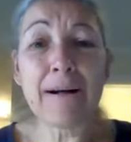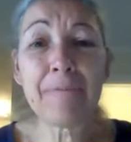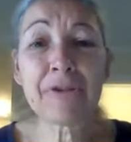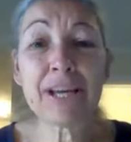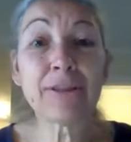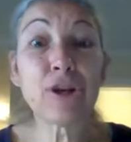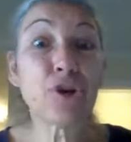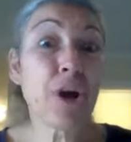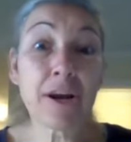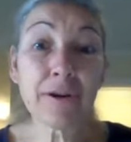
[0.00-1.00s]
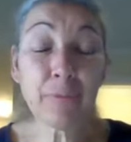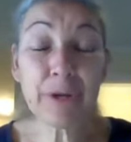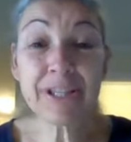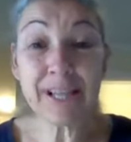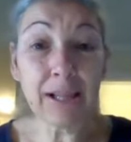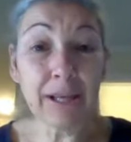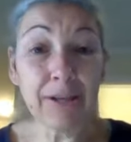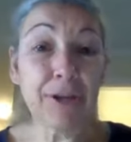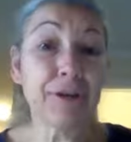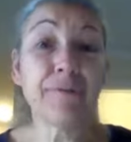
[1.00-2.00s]
saying that you're not going to resell
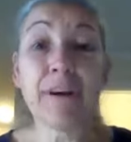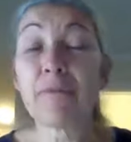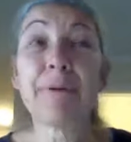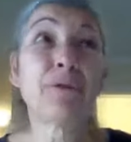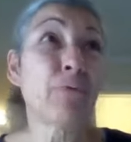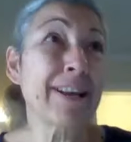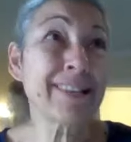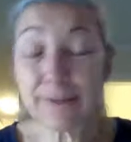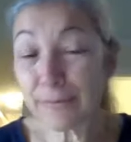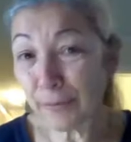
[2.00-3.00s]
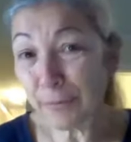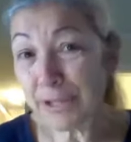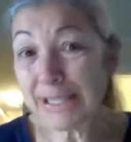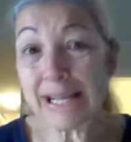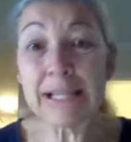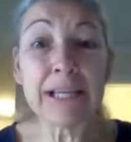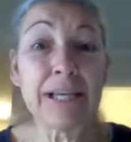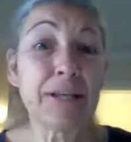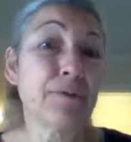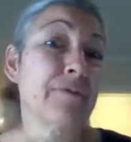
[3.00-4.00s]
it, that you've never been arrested for
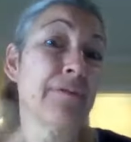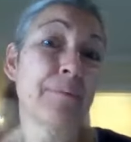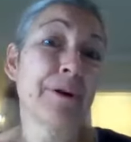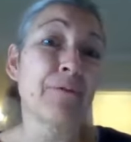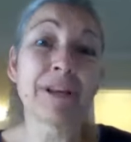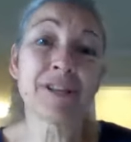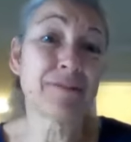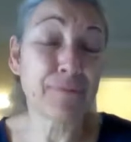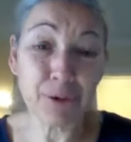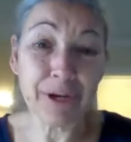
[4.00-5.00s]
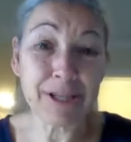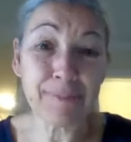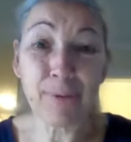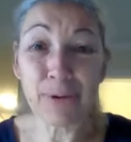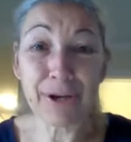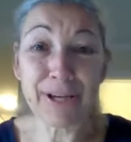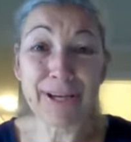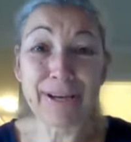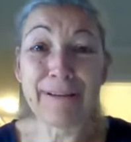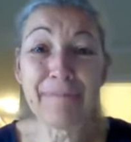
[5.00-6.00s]
reselling, you've never been arrested for
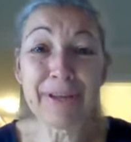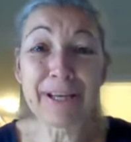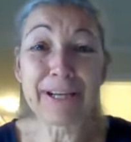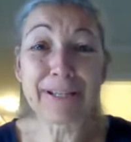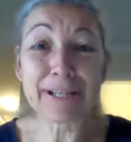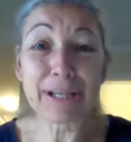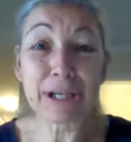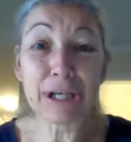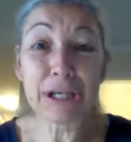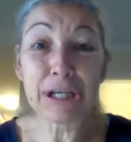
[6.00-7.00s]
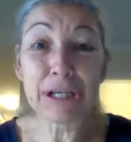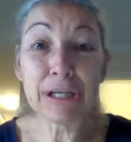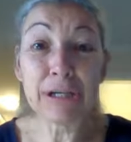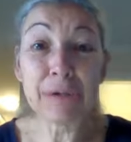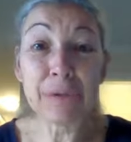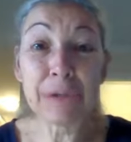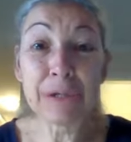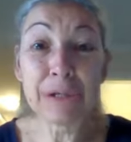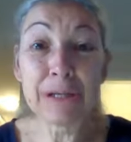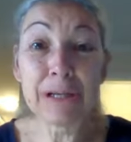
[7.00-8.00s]
transporting. And I was like, oh,
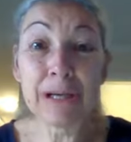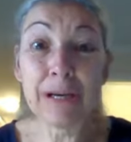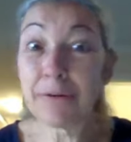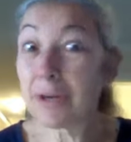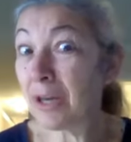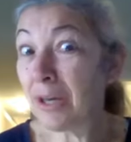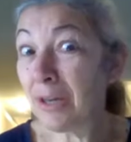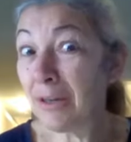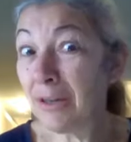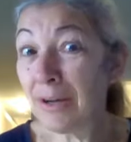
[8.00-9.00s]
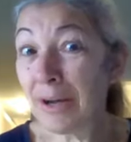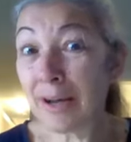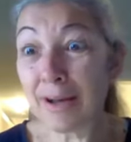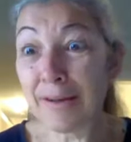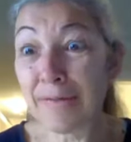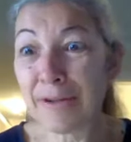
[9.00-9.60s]
okay. And